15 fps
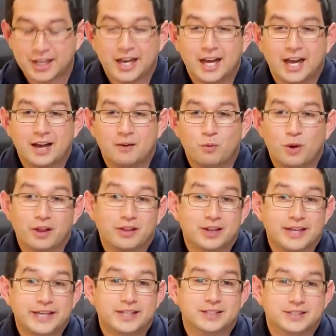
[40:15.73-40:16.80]
one of the
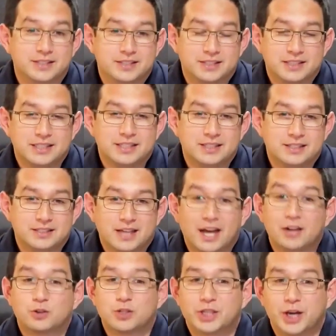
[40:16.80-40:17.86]
leaders in
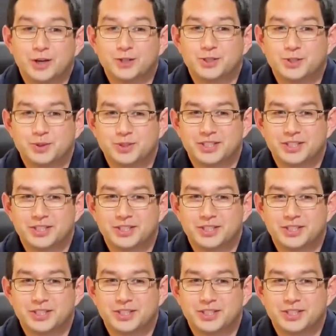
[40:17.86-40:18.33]
Hunter and Coastal